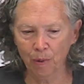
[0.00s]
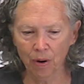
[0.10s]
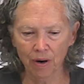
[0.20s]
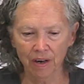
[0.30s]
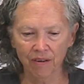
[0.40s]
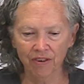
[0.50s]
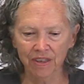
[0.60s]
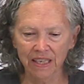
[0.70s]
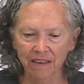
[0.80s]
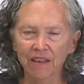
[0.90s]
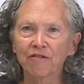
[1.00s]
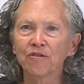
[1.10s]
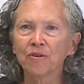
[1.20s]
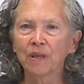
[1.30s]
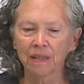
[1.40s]
part of our daily
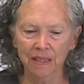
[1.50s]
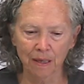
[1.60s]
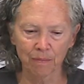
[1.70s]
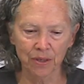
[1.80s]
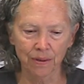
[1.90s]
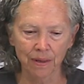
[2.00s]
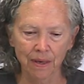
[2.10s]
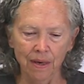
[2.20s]
food consumption.